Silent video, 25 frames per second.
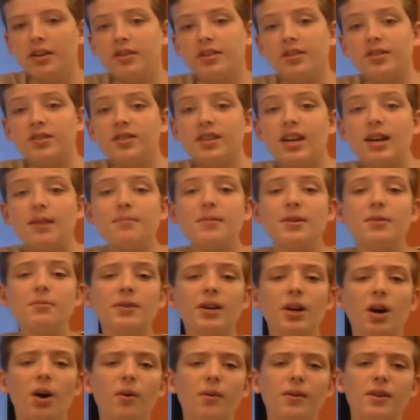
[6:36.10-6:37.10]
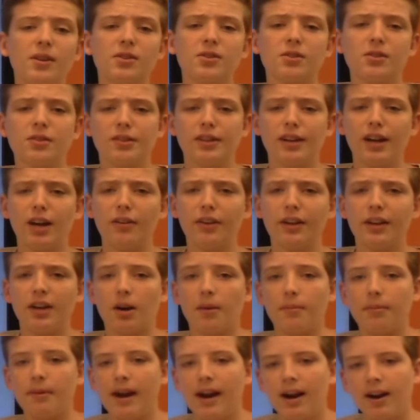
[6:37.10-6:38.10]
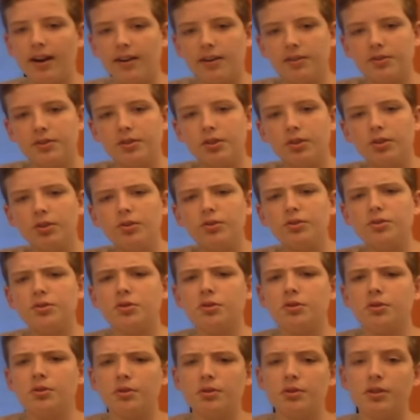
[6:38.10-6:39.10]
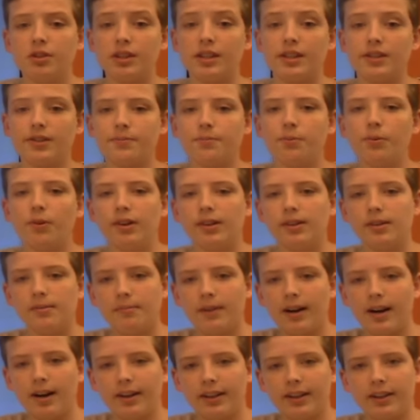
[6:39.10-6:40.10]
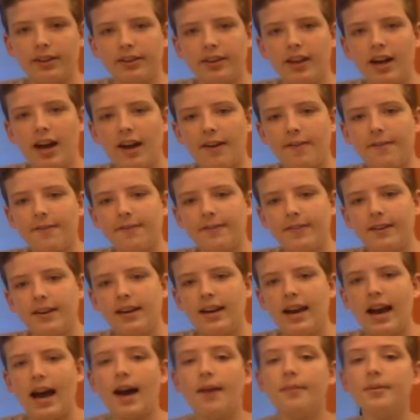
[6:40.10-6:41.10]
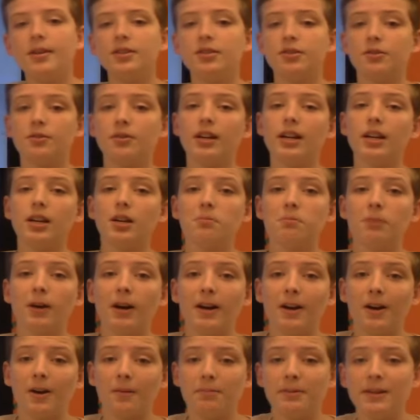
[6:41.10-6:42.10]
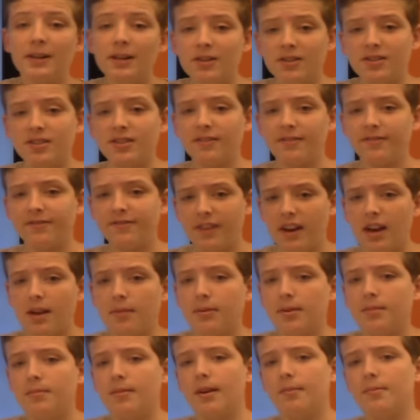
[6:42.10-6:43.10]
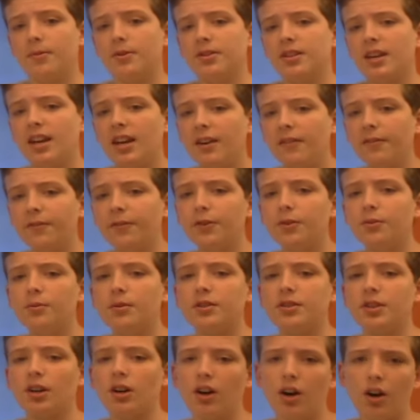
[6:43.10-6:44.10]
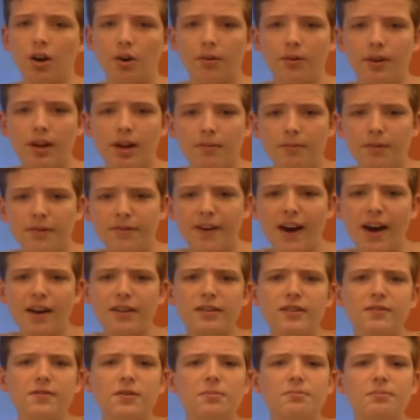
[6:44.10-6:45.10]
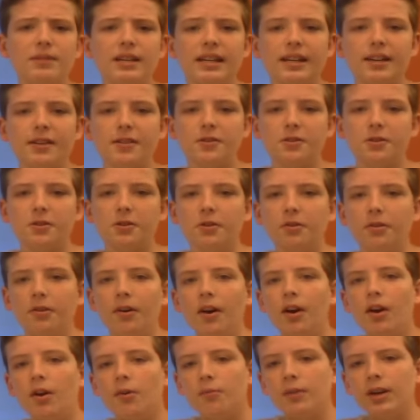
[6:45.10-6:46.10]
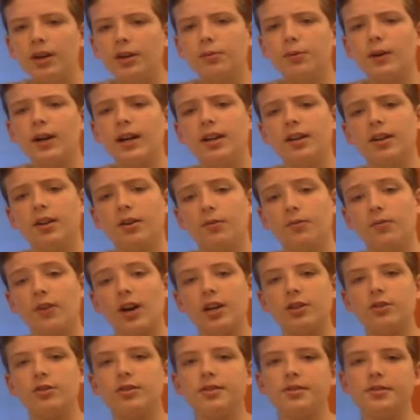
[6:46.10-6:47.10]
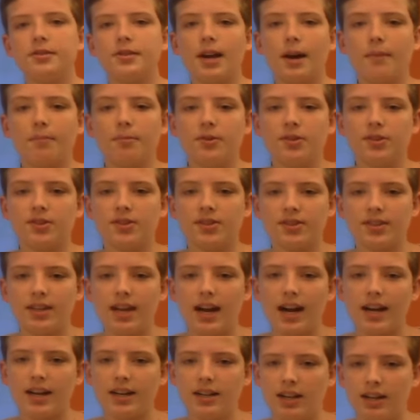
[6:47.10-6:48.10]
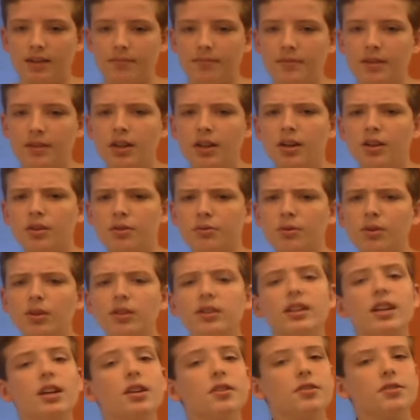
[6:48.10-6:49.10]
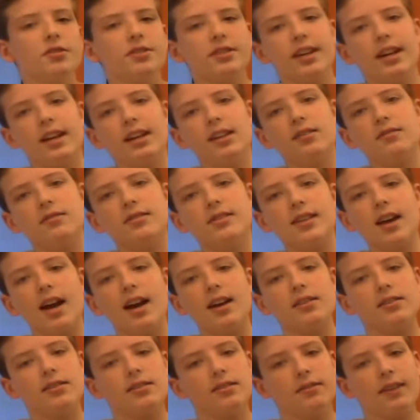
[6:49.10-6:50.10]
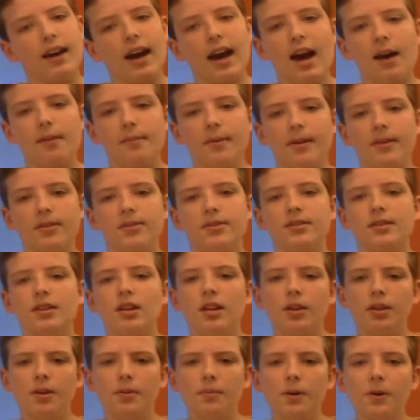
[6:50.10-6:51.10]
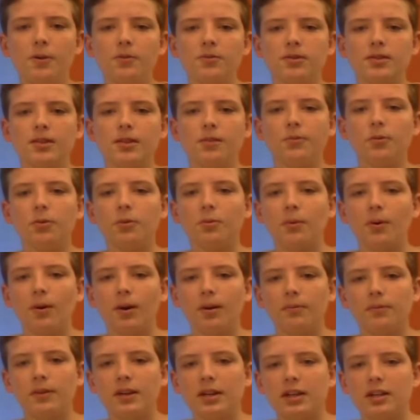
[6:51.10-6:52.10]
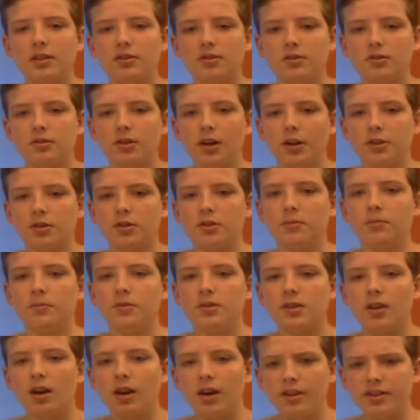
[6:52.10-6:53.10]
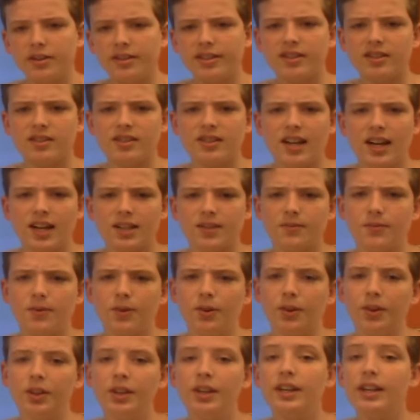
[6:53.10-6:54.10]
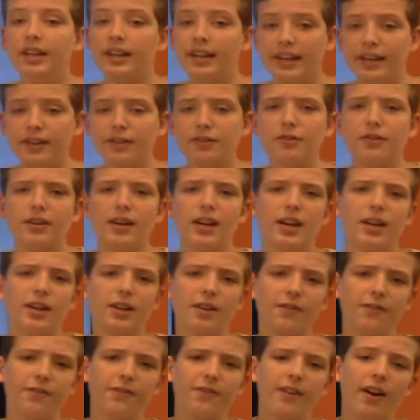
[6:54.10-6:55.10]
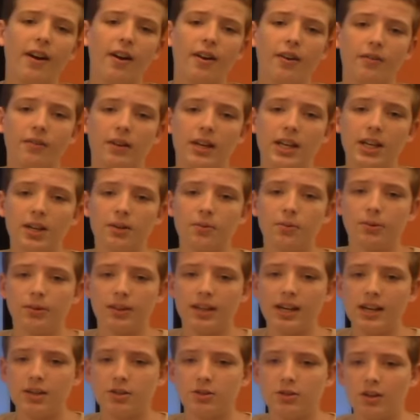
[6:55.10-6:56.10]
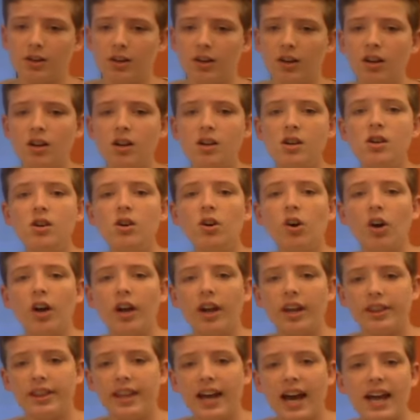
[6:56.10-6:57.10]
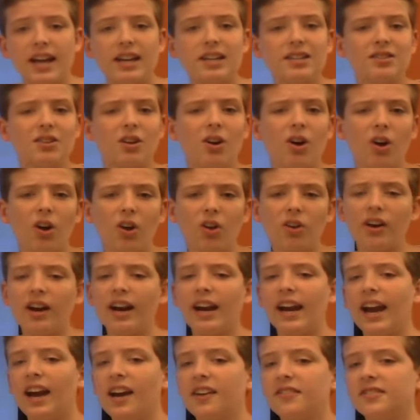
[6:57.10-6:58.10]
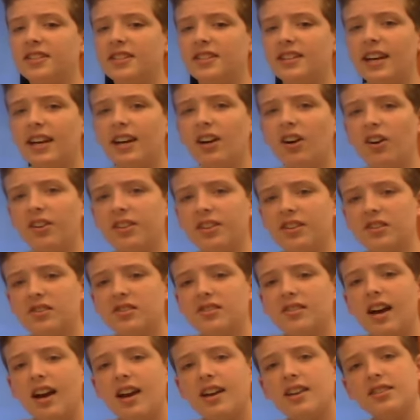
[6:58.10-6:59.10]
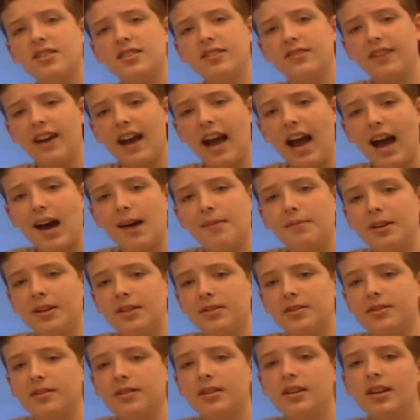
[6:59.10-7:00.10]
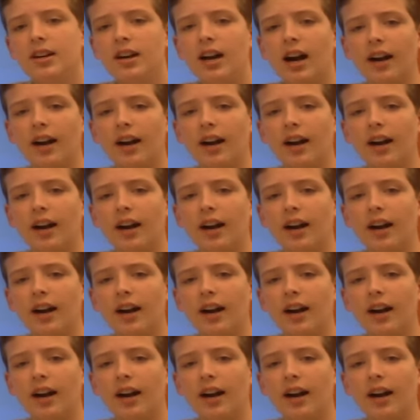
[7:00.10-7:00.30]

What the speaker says: The statement, "we always turn out like our parents," holds true to this point in American life. Habits created by our peers and family members influence our own, and without even meaning to, we've created a racially separate society. Through the understanding of science of habits, the post-Civil War Reconstruction was unsuccessful in creating a fair and equal nation. And that is all I have today on the science of habits.